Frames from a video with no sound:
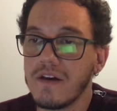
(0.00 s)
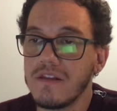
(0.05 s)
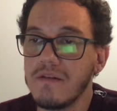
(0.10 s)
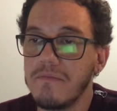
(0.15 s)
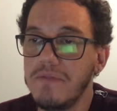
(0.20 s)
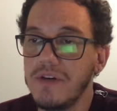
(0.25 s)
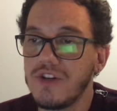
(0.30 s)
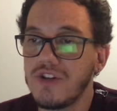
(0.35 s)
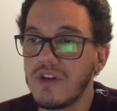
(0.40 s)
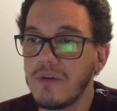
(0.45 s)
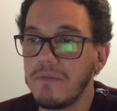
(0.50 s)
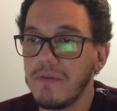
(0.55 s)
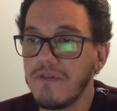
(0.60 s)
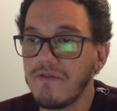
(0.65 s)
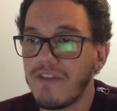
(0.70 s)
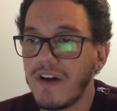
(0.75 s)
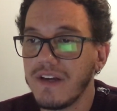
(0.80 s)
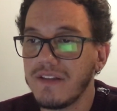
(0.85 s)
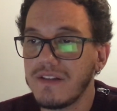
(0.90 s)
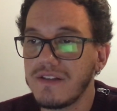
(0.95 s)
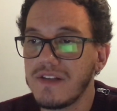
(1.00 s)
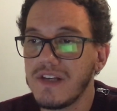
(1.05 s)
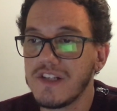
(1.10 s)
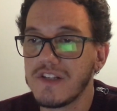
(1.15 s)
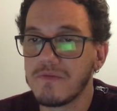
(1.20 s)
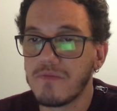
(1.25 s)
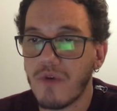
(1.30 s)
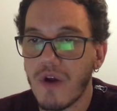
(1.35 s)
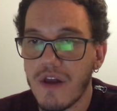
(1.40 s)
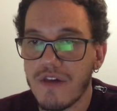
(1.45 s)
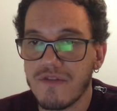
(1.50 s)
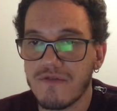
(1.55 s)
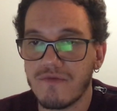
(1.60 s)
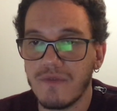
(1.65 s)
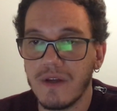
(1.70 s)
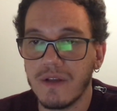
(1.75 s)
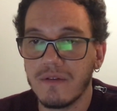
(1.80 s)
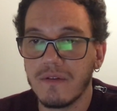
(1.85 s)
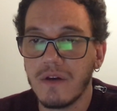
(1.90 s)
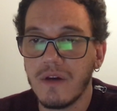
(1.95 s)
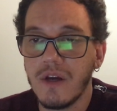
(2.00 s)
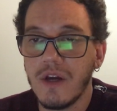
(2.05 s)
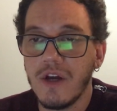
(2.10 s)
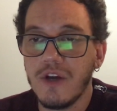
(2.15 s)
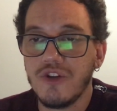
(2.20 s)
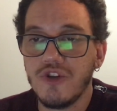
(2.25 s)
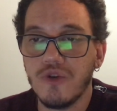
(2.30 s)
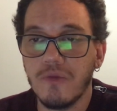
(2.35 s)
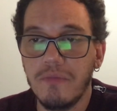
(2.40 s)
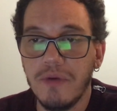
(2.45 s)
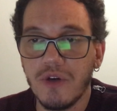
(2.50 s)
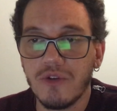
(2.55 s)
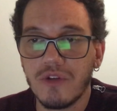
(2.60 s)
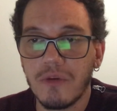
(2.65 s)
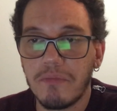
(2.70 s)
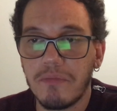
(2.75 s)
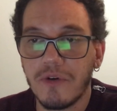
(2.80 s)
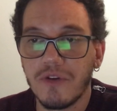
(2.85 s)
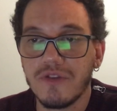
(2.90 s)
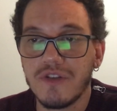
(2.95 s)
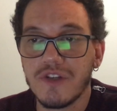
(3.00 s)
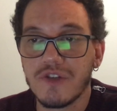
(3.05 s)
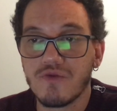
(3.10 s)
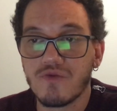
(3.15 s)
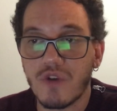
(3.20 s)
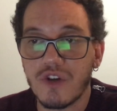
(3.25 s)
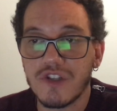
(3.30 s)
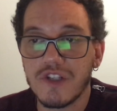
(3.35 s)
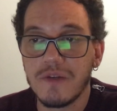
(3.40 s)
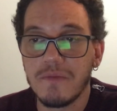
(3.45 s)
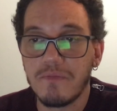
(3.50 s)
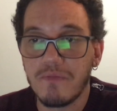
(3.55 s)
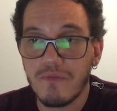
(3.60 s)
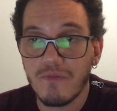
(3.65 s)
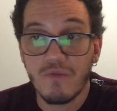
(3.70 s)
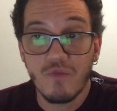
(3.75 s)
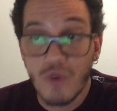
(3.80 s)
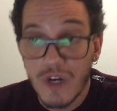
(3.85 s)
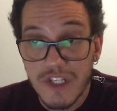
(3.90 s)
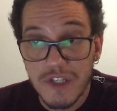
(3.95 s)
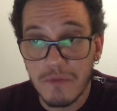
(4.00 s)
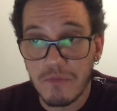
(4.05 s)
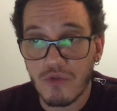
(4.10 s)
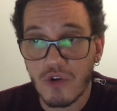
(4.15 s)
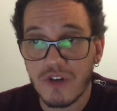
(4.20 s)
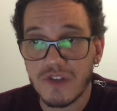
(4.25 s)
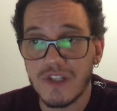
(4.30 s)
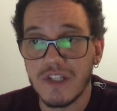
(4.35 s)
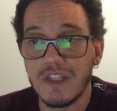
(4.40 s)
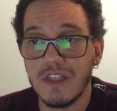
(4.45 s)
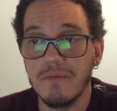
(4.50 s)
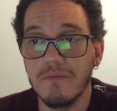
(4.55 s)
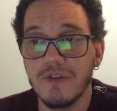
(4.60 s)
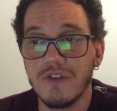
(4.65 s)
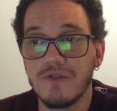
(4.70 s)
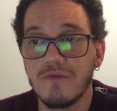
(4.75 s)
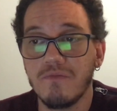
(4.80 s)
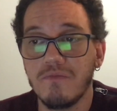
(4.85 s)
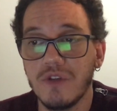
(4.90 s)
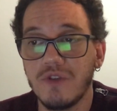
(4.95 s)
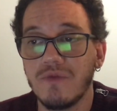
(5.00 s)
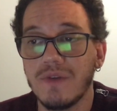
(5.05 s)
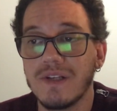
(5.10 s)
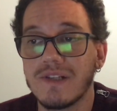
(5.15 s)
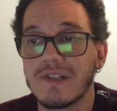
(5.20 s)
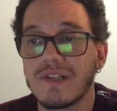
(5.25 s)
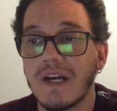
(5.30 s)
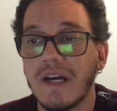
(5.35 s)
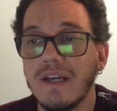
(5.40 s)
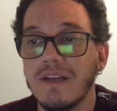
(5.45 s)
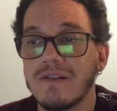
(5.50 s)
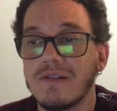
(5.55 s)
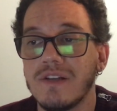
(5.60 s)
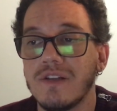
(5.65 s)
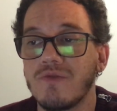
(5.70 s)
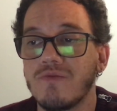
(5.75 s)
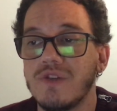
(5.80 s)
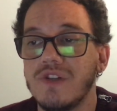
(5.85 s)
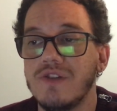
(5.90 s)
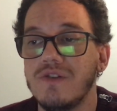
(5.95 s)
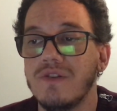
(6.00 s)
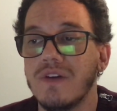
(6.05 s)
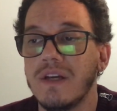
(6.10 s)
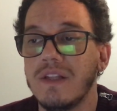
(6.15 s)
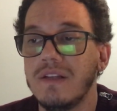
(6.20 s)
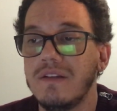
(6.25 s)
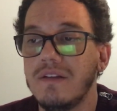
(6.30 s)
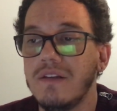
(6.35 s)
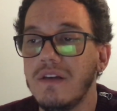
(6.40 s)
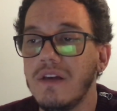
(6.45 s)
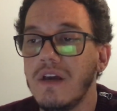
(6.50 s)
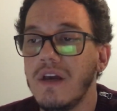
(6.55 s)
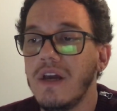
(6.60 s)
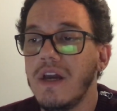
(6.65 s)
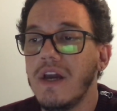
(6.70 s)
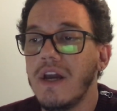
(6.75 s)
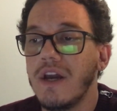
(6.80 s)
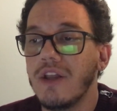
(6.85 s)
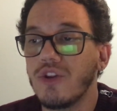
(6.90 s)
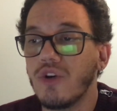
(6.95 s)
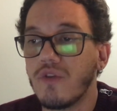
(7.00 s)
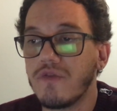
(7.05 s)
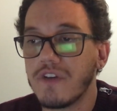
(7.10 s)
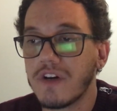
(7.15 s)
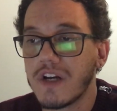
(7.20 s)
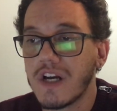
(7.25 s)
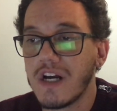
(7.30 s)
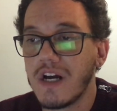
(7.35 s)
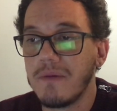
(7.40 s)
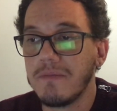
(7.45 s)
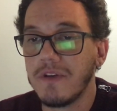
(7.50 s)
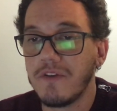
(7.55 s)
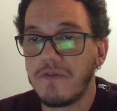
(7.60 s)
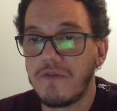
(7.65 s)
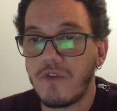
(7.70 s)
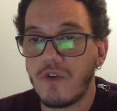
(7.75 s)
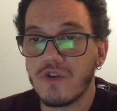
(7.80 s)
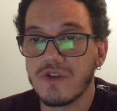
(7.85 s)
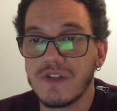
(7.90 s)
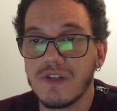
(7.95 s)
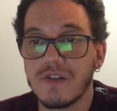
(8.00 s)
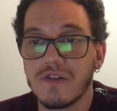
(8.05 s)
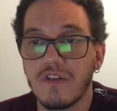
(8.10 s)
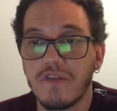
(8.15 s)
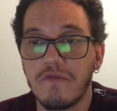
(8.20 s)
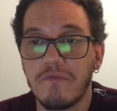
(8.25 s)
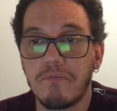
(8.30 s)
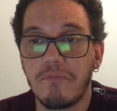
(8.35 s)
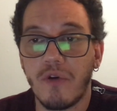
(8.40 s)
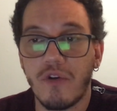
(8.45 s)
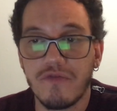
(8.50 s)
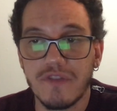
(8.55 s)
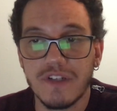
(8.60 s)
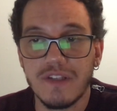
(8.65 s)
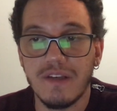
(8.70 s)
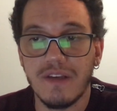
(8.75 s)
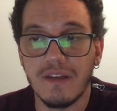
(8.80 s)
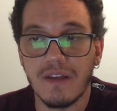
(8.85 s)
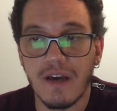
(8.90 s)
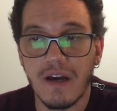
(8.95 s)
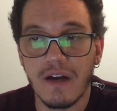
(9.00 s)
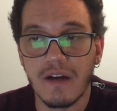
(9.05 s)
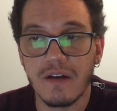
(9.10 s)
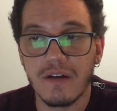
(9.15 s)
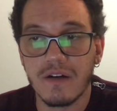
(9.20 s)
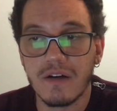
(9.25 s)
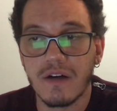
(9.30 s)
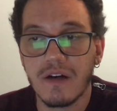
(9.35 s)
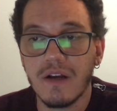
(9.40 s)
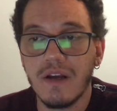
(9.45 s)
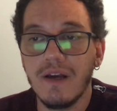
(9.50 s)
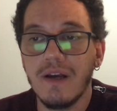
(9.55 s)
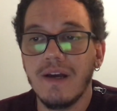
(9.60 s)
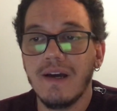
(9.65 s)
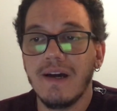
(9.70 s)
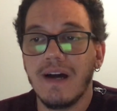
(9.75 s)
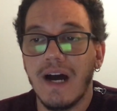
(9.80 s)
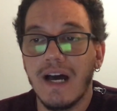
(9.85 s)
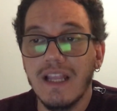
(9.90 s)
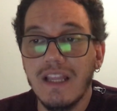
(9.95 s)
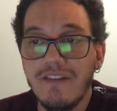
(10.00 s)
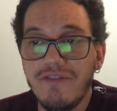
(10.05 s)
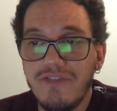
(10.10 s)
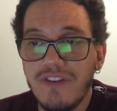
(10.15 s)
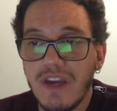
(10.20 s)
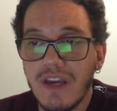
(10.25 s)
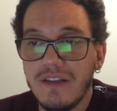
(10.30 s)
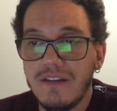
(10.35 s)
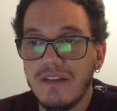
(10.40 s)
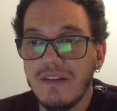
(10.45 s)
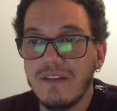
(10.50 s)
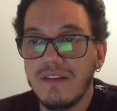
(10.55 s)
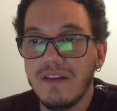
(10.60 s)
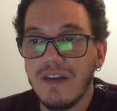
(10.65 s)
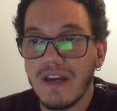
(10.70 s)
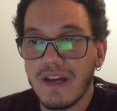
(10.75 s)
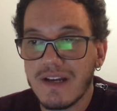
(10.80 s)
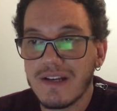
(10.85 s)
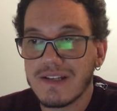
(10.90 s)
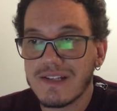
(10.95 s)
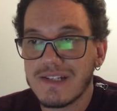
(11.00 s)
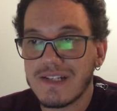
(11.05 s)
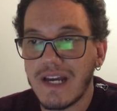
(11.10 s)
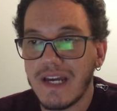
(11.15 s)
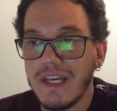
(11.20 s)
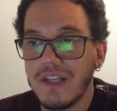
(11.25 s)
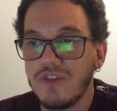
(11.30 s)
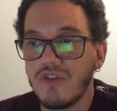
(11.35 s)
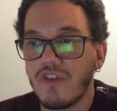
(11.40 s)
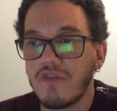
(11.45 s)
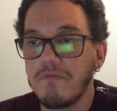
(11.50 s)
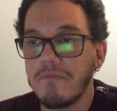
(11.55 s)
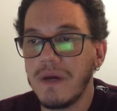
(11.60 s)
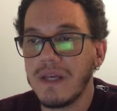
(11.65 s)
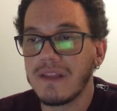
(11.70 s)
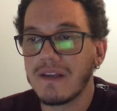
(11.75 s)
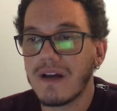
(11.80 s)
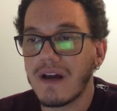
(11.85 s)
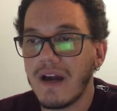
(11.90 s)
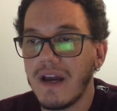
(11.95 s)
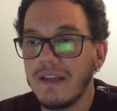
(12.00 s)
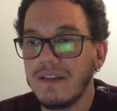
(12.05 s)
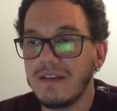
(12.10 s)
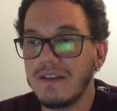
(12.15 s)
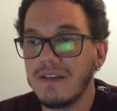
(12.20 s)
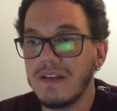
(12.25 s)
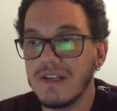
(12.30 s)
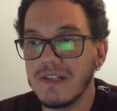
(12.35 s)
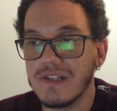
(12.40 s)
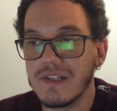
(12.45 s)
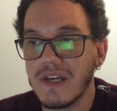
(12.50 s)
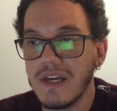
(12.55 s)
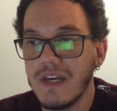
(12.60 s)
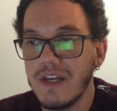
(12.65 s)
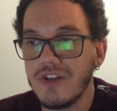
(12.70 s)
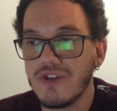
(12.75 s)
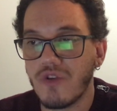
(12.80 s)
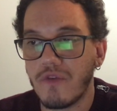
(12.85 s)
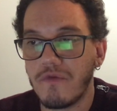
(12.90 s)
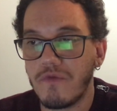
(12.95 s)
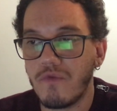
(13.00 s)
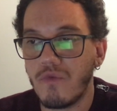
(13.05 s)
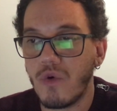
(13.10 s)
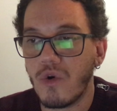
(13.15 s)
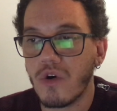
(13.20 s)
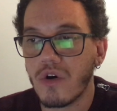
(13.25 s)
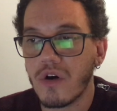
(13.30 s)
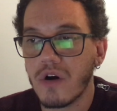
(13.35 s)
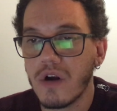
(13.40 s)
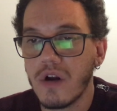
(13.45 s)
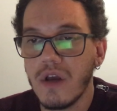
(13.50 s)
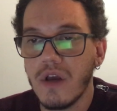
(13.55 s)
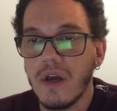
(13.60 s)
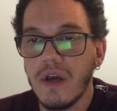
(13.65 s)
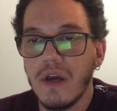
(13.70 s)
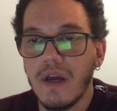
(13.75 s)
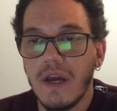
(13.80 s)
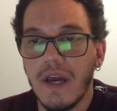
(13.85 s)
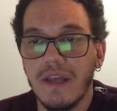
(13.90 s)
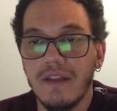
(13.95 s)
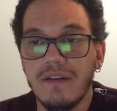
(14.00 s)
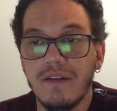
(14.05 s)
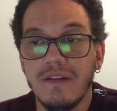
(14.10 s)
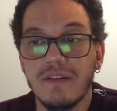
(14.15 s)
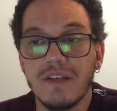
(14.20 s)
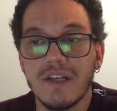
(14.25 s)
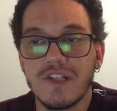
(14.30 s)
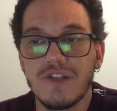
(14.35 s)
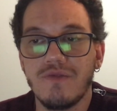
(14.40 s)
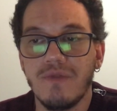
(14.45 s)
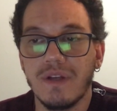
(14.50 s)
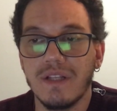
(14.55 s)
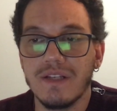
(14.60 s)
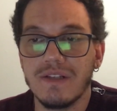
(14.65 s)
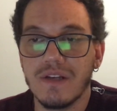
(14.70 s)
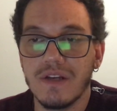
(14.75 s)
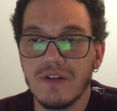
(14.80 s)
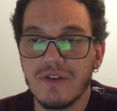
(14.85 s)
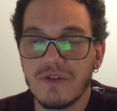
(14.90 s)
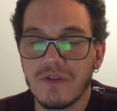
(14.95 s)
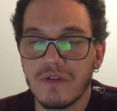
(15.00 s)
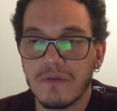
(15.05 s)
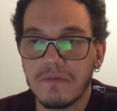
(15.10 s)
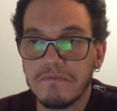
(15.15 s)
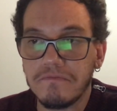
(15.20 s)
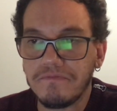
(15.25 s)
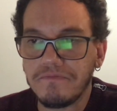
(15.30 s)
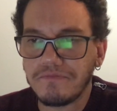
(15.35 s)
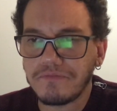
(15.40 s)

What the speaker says: The bishop invited his brethren to build upon this reciprocity between science and Christianity and overcome the forces of poverty and hunger, alleviating the anxiety of mankind in his age of war and industrialization.